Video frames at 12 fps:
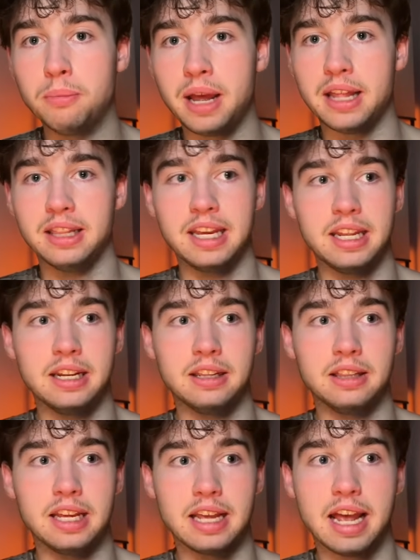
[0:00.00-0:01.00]
And
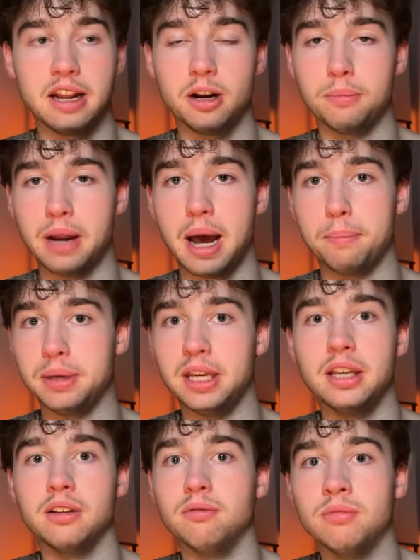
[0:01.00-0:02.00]
they ended up not
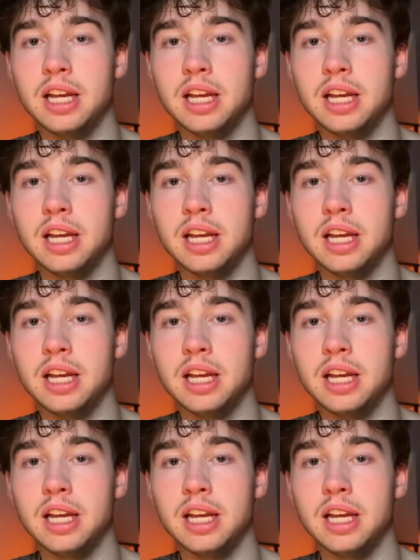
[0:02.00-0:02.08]
being.